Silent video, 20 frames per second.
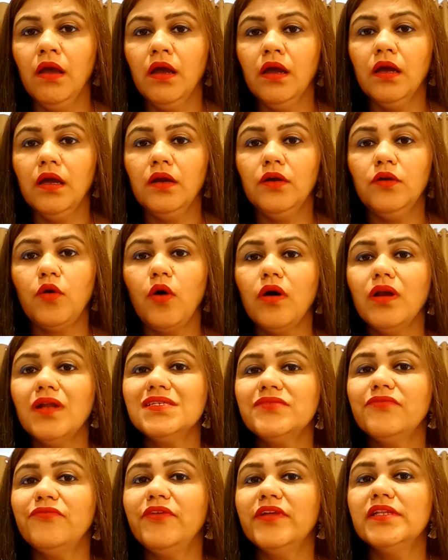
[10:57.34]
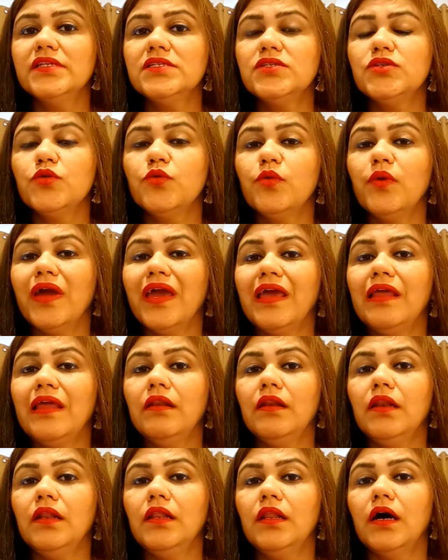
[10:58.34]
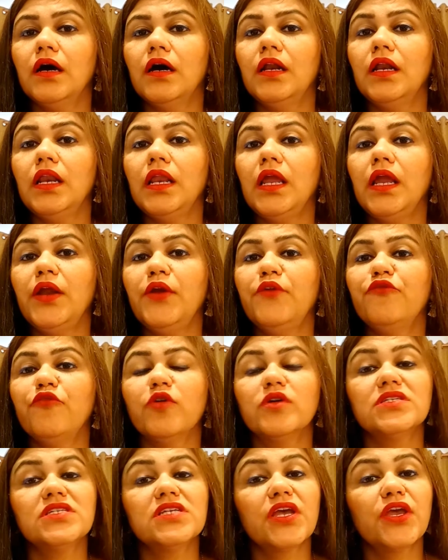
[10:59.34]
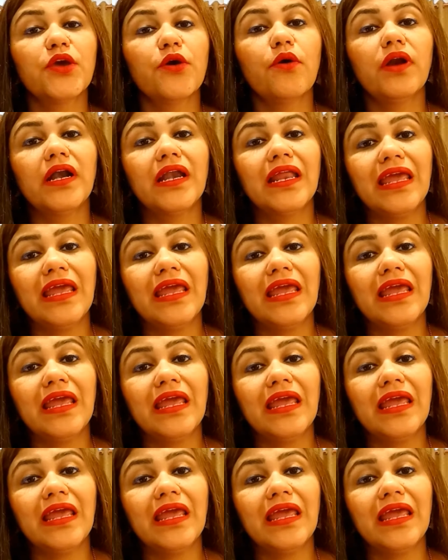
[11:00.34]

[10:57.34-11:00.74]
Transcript: Taurus fills you in a need for security